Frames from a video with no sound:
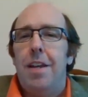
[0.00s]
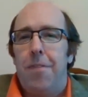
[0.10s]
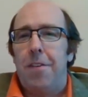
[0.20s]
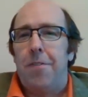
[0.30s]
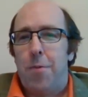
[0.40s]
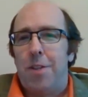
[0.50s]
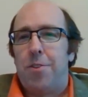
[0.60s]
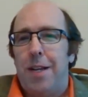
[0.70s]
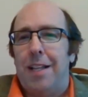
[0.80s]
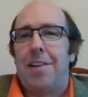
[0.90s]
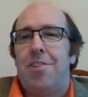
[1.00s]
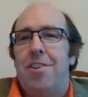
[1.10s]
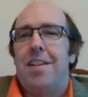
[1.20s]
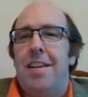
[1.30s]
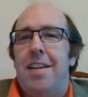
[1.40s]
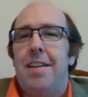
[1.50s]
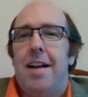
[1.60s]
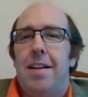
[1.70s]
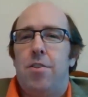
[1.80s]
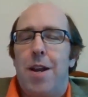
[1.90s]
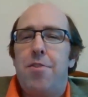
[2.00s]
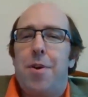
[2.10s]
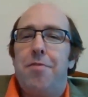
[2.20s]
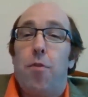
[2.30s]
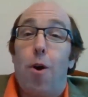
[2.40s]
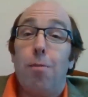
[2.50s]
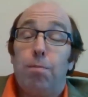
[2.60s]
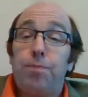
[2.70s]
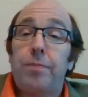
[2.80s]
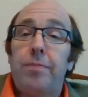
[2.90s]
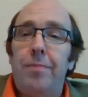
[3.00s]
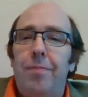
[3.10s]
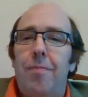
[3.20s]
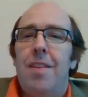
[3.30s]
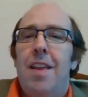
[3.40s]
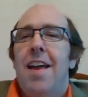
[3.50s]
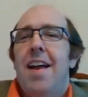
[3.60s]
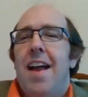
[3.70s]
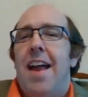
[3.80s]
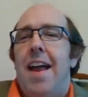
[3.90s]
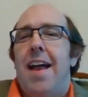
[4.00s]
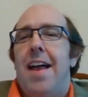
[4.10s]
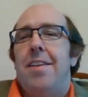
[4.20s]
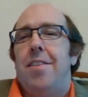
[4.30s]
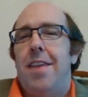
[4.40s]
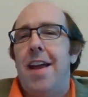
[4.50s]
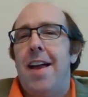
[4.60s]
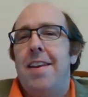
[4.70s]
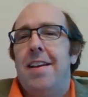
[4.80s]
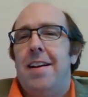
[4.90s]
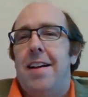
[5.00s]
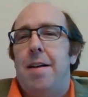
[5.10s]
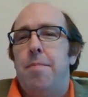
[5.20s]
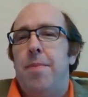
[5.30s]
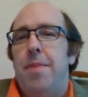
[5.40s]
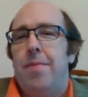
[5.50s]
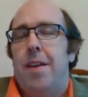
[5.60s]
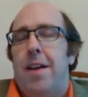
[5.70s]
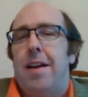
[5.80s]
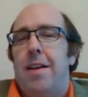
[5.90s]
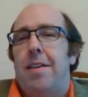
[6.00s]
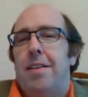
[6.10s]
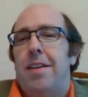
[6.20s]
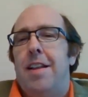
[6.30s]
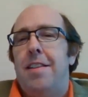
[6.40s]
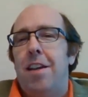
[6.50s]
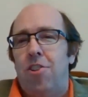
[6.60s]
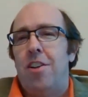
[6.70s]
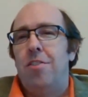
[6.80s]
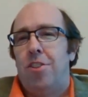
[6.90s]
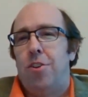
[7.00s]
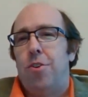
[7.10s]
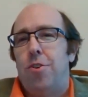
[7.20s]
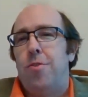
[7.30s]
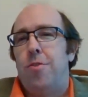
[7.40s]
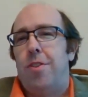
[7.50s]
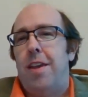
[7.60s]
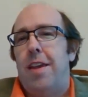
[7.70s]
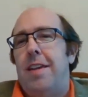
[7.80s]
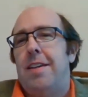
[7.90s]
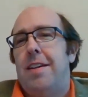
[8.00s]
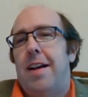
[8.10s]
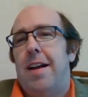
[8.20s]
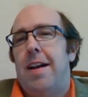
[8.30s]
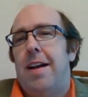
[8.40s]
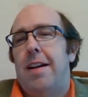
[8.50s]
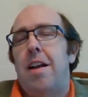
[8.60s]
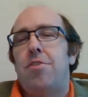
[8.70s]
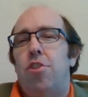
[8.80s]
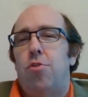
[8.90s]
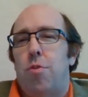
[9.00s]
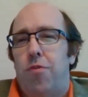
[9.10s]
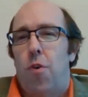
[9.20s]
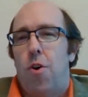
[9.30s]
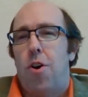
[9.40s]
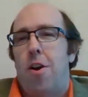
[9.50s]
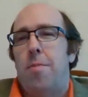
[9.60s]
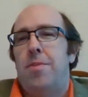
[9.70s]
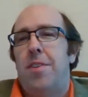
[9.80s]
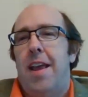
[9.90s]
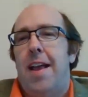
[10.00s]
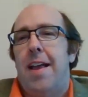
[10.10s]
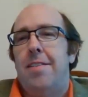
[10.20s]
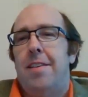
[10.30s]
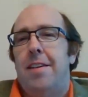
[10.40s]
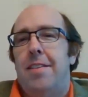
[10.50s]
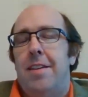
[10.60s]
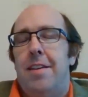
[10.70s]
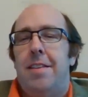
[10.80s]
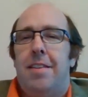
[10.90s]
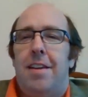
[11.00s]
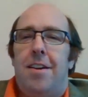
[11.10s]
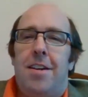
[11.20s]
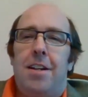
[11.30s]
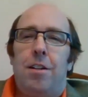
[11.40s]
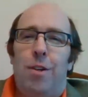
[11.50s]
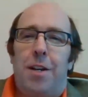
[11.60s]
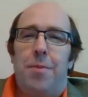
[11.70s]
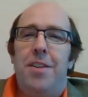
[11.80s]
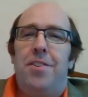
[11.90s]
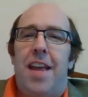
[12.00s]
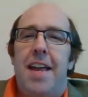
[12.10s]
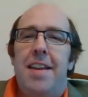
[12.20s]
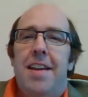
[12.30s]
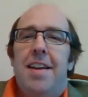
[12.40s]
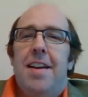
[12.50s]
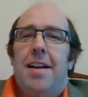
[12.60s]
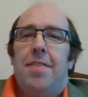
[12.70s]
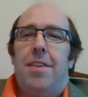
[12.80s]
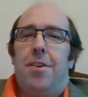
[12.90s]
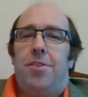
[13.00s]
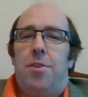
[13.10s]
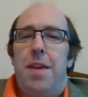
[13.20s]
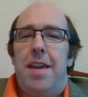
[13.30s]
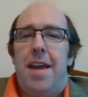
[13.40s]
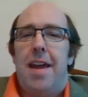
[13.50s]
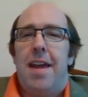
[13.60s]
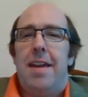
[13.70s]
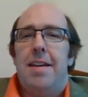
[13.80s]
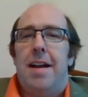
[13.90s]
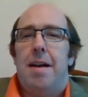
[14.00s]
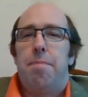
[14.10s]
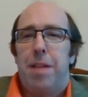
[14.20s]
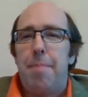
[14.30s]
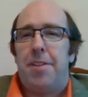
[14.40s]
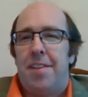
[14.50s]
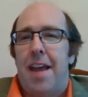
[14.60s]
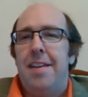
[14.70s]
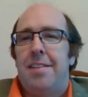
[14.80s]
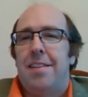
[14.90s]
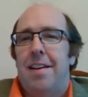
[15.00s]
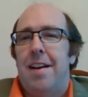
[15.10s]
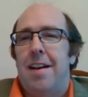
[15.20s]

if he wins re-election in 2024. And then, in addition to the constitutional reforms, and they're including a reset, there's to be a plebiscite.